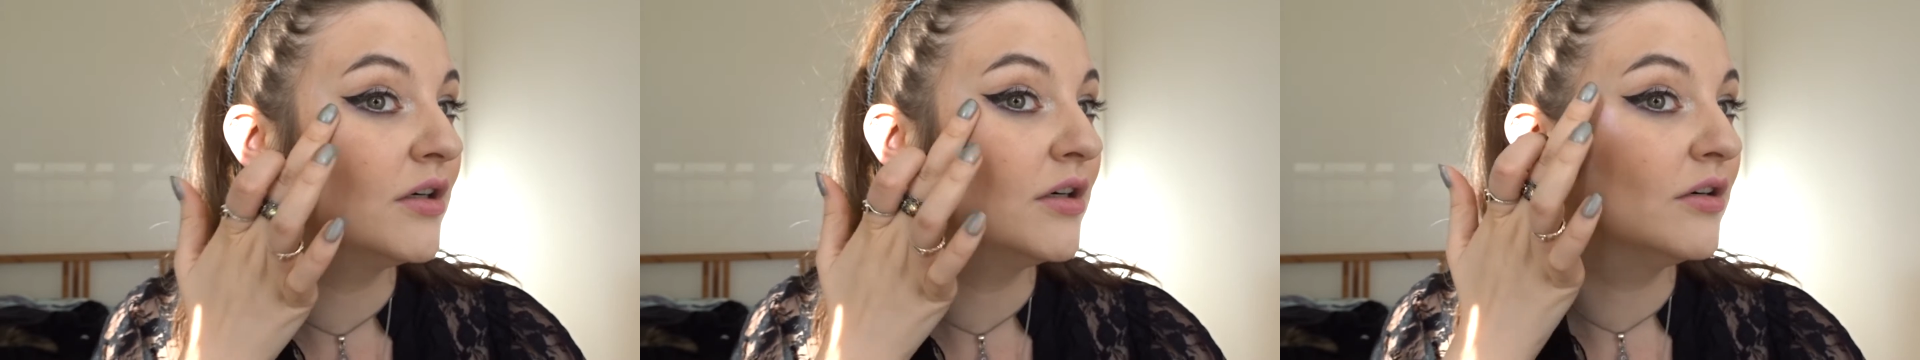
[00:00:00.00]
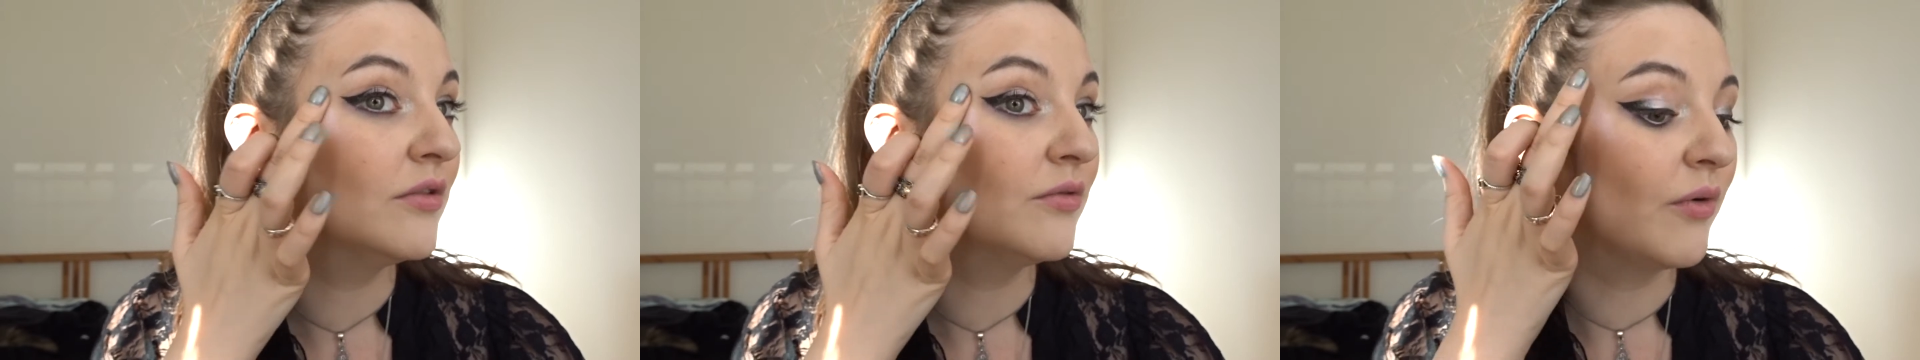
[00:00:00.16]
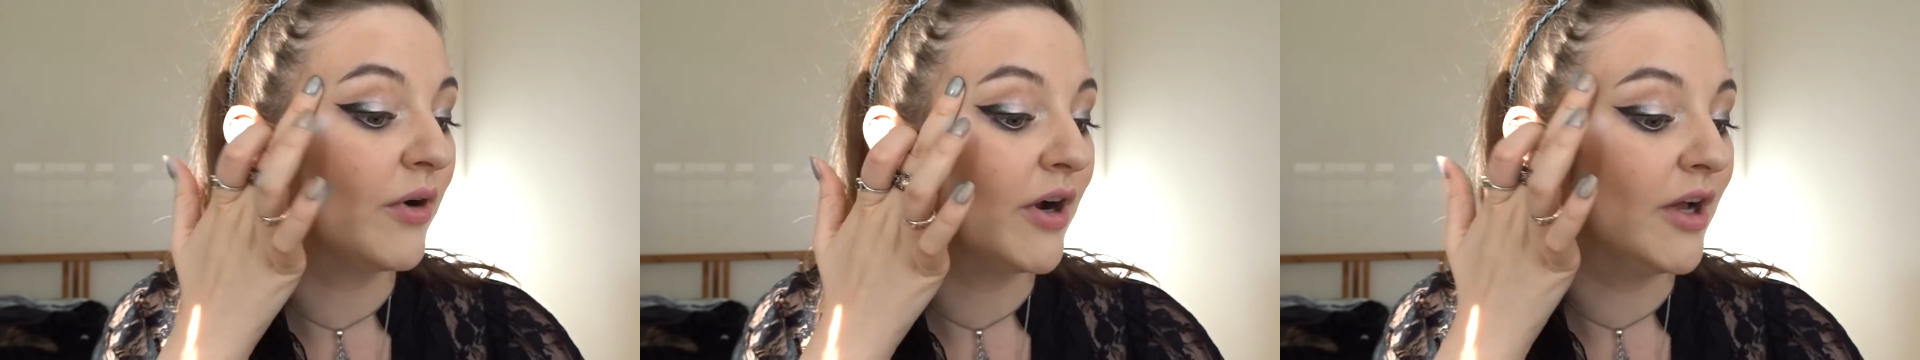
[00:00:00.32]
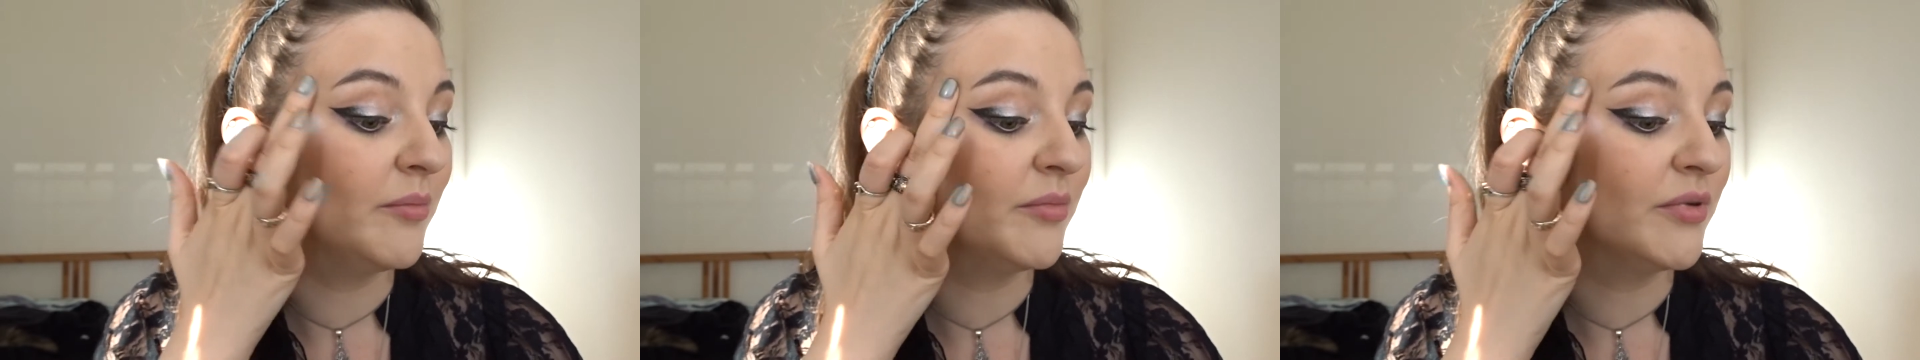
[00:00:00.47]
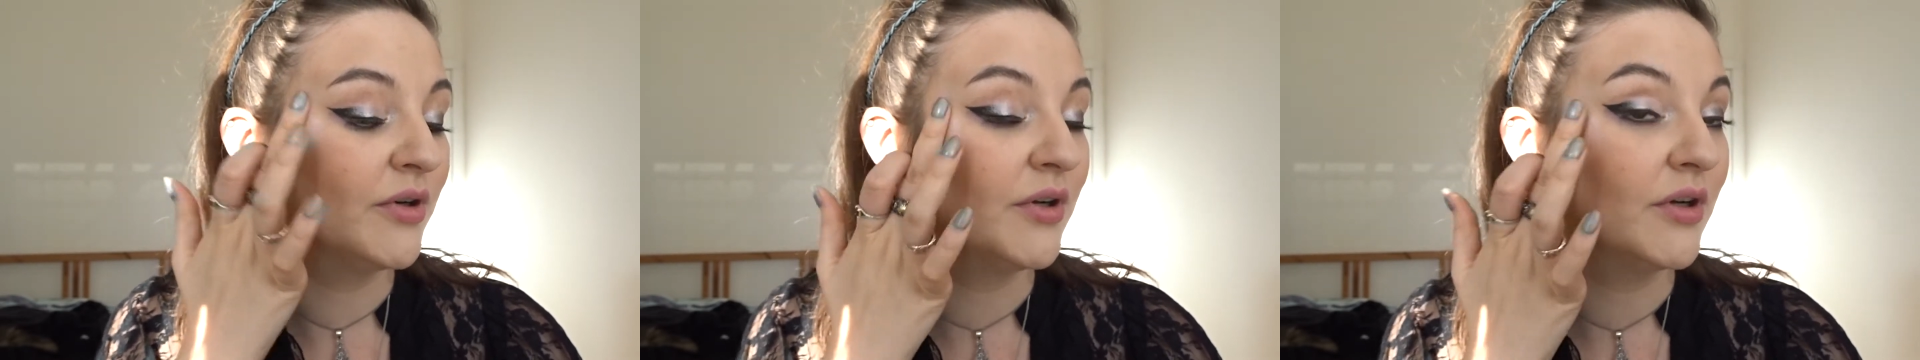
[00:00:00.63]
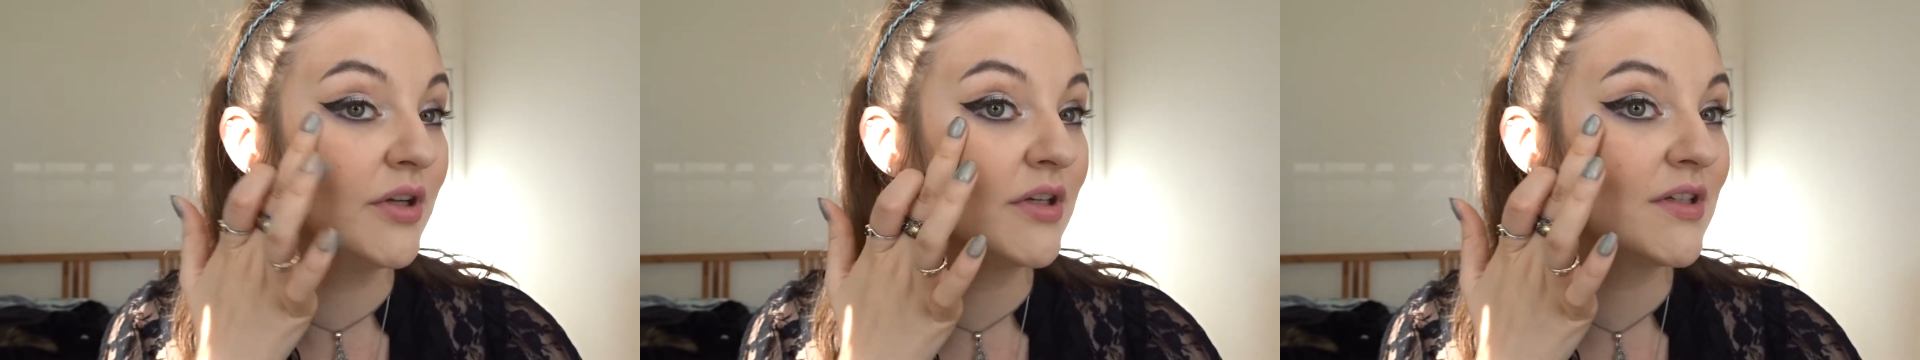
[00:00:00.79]
of where I
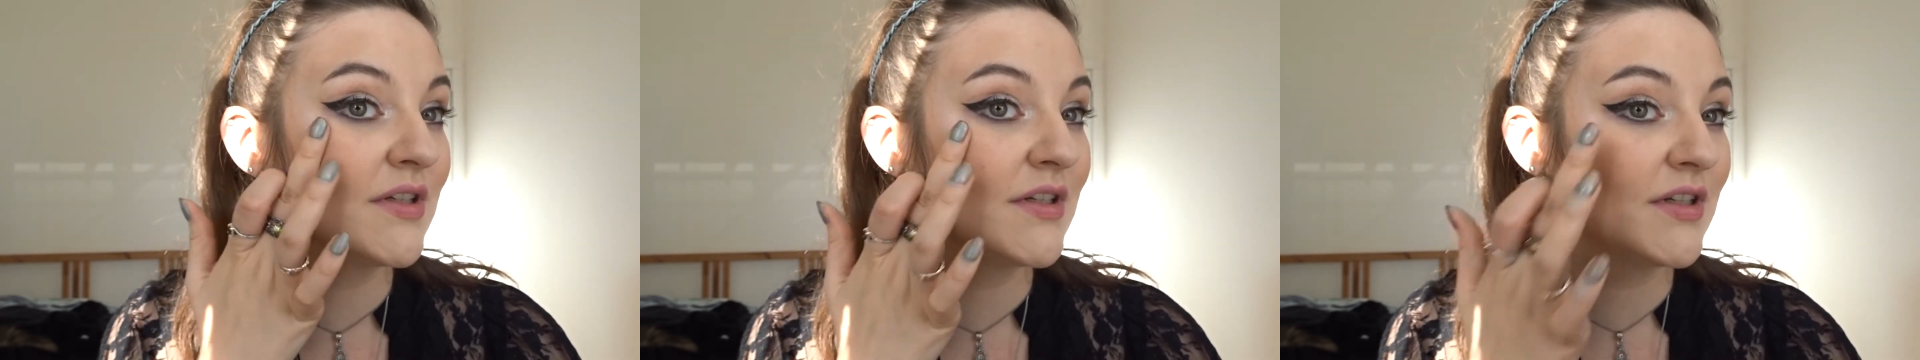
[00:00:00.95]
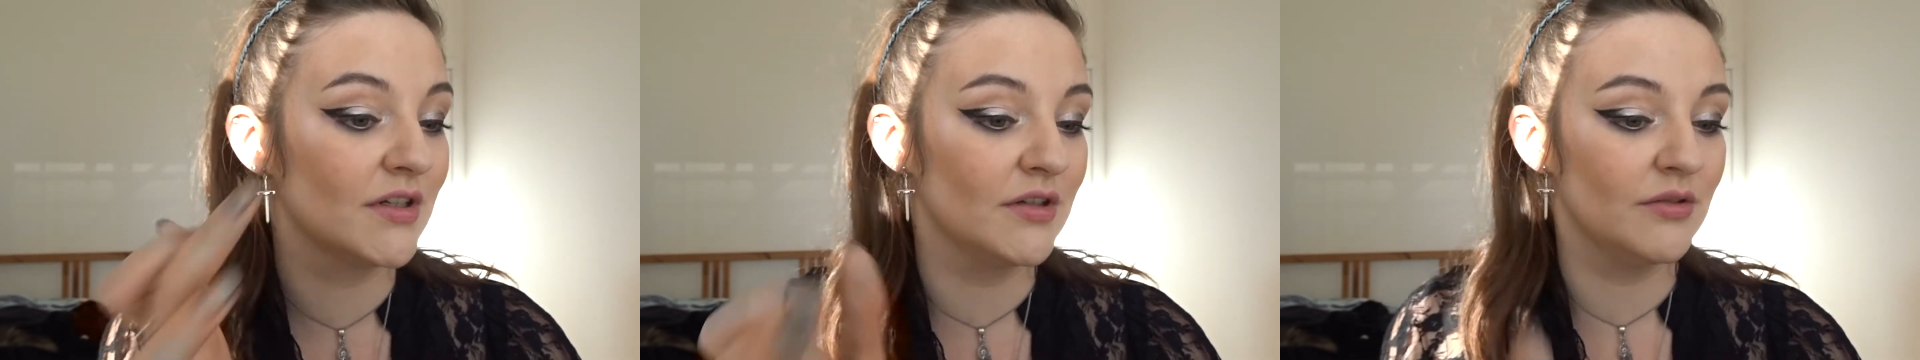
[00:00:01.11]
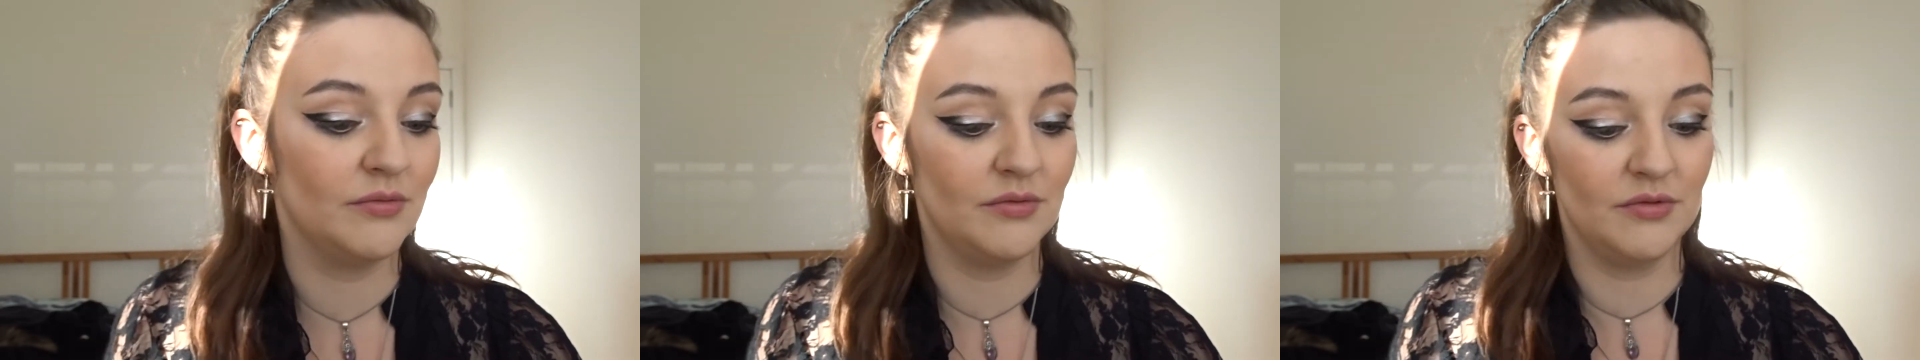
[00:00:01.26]
put